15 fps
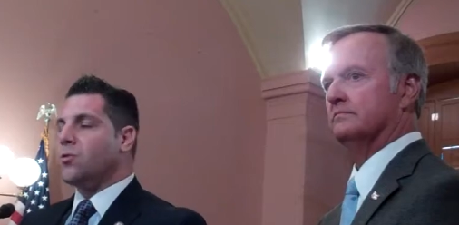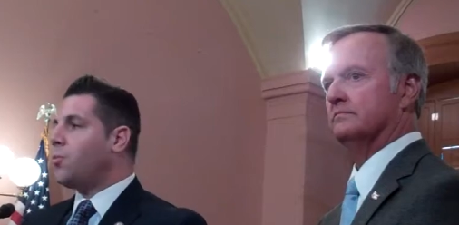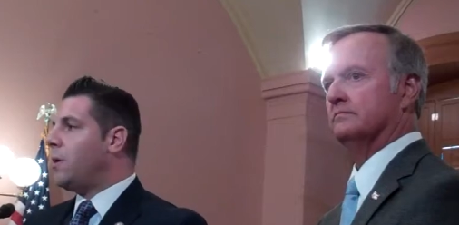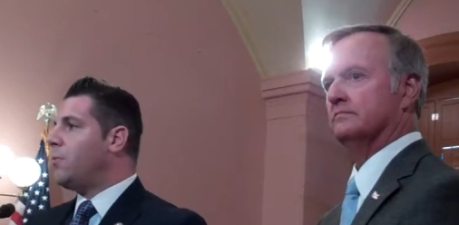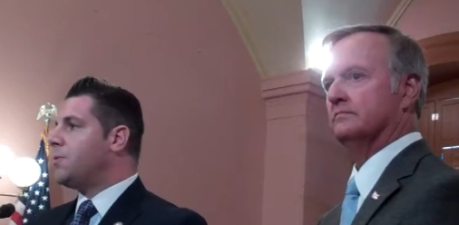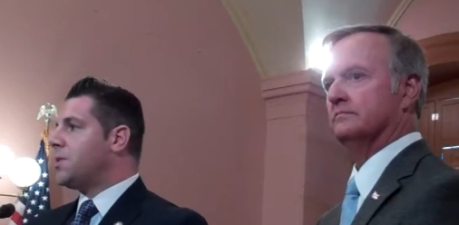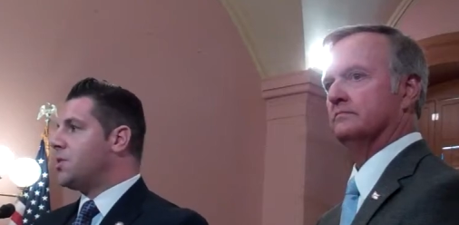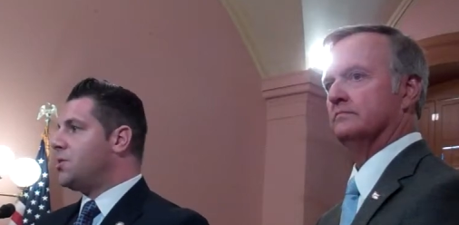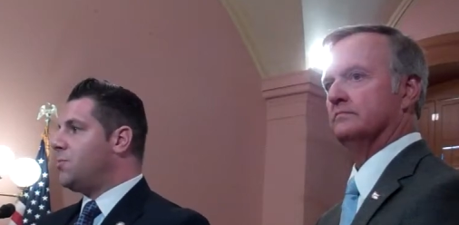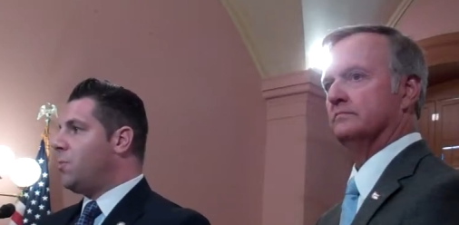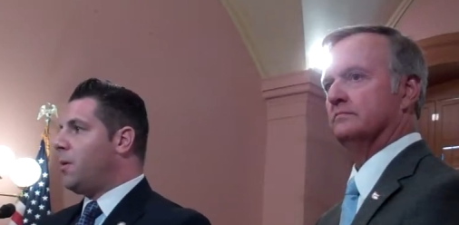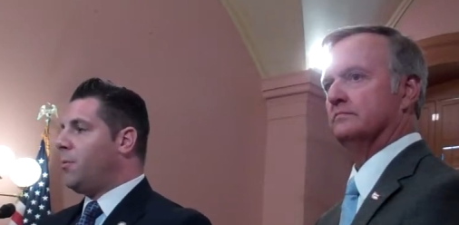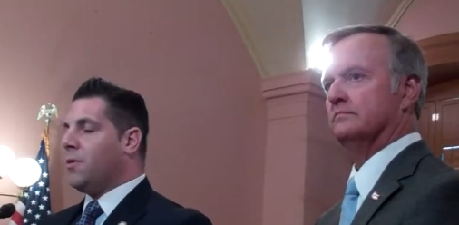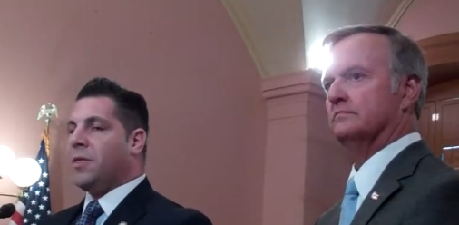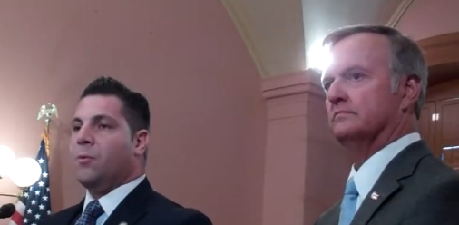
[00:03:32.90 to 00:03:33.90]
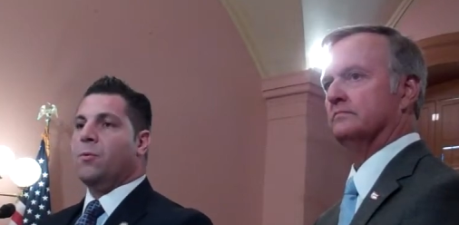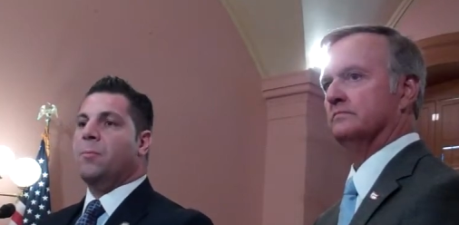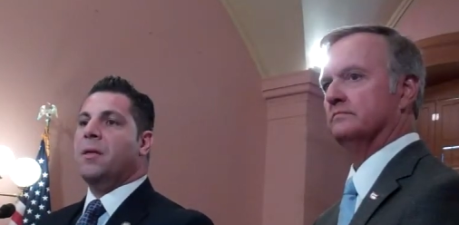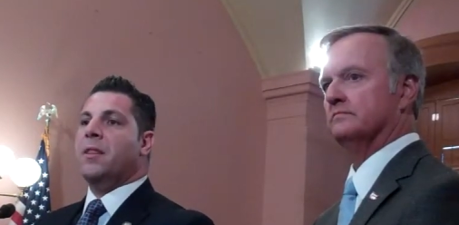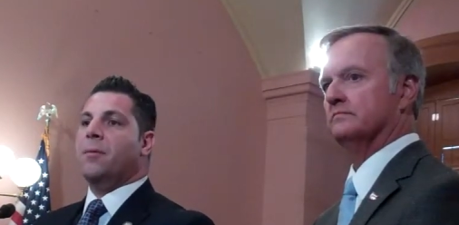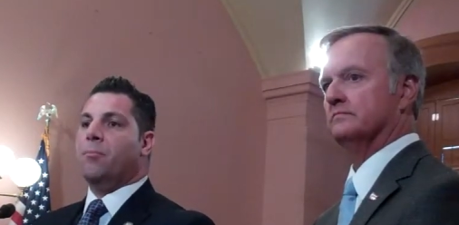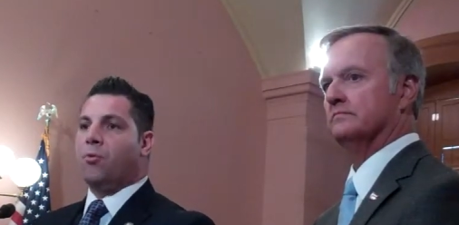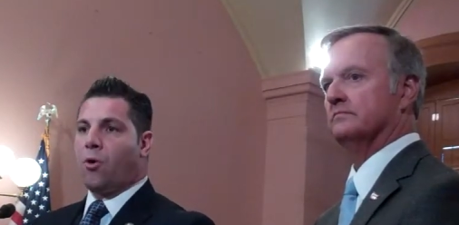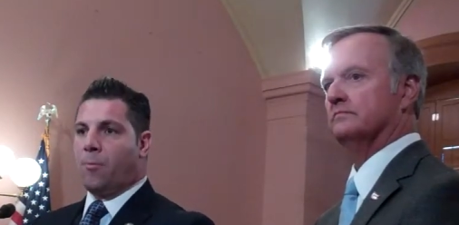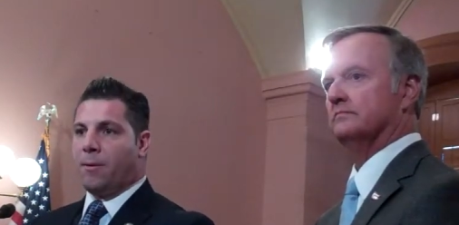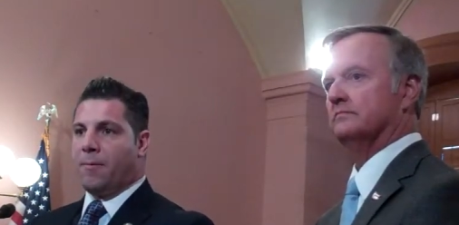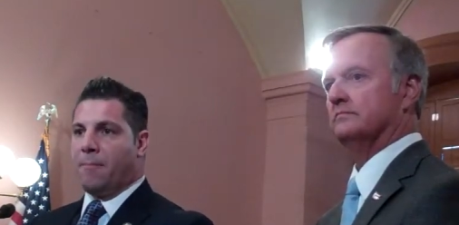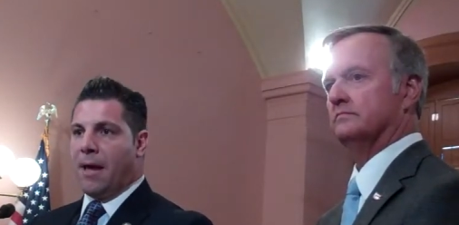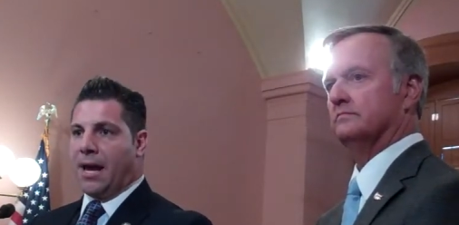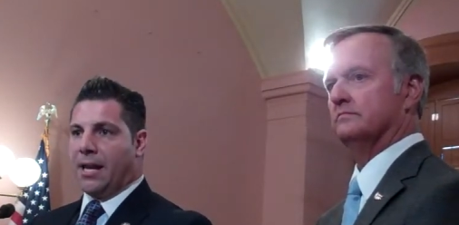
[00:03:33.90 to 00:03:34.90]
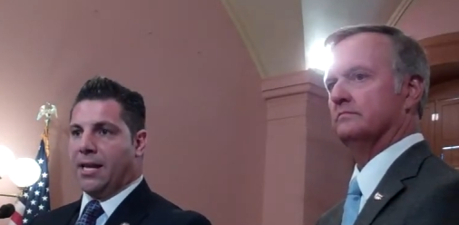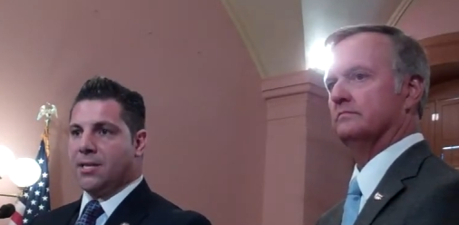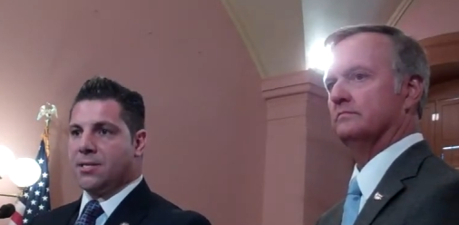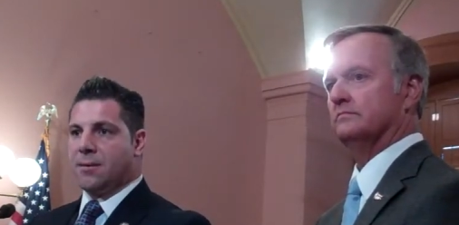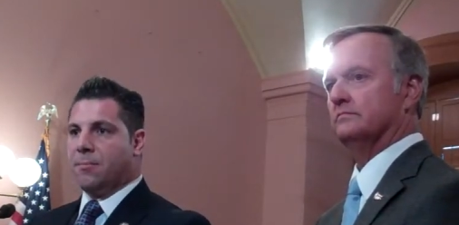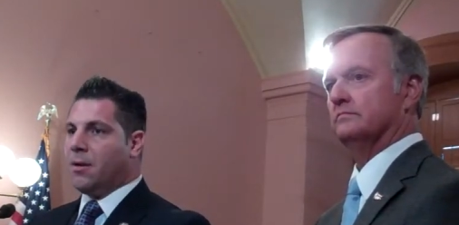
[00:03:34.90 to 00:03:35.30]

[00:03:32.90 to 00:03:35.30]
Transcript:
Speaker 1: what we, was, we would think would be the appropriate mechanism.